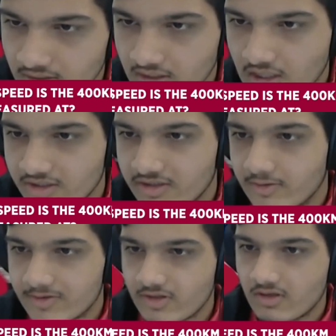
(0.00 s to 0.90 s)
car can
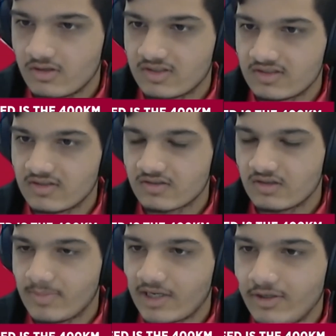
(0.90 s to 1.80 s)
go a certain distance on
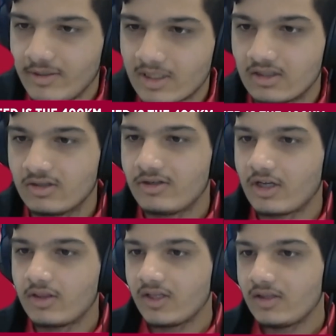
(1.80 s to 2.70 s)
the battery pack alone.
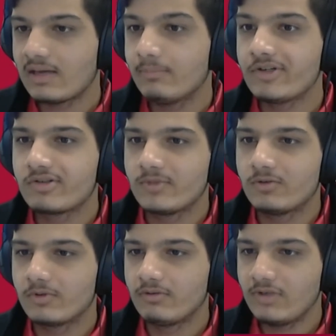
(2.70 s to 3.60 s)
I think that measurement
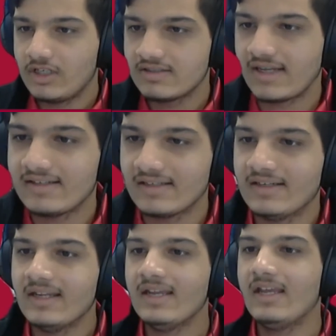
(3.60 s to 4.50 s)
would have been
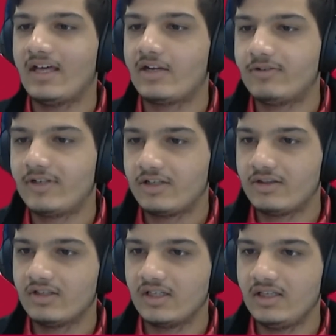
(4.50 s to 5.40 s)
taken at
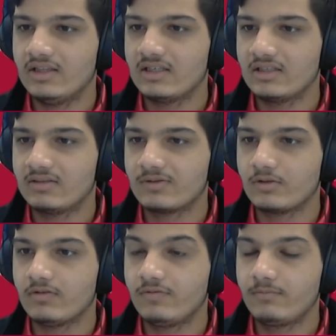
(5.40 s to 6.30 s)
around the
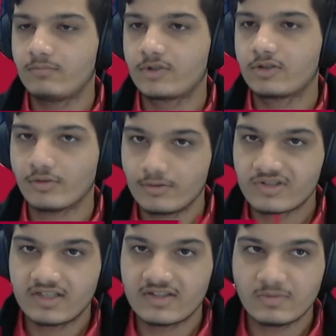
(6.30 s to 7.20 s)
sort of
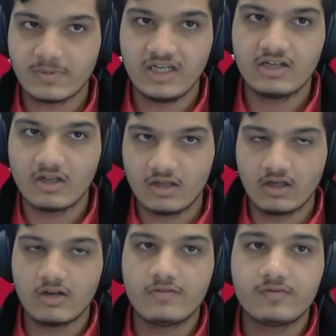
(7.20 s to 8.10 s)
cruising speed
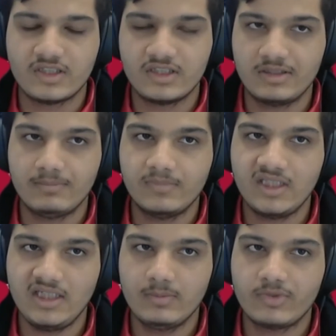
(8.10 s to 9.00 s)
of
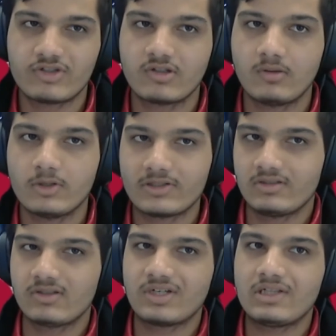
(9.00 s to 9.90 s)
the Bridgestone World
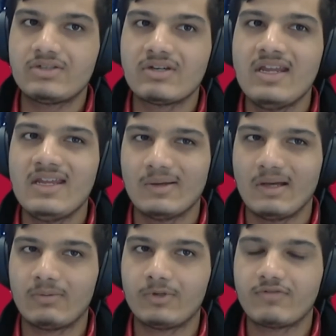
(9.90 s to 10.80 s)
Solar Challenge,
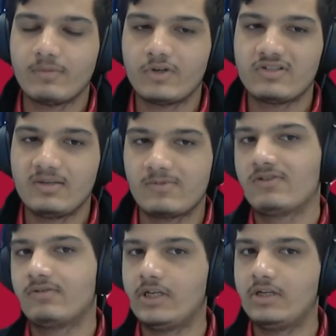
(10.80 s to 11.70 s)
which for most teams
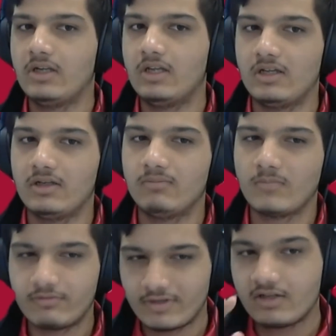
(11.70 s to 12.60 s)
is around
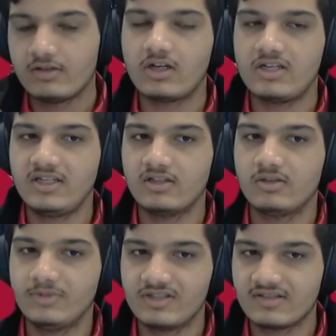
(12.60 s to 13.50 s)
90
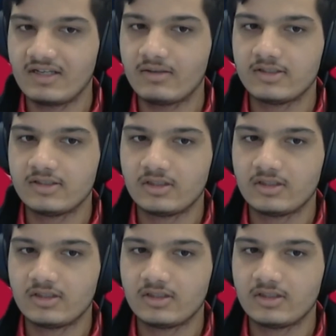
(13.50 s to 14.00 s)
kilometers an hour.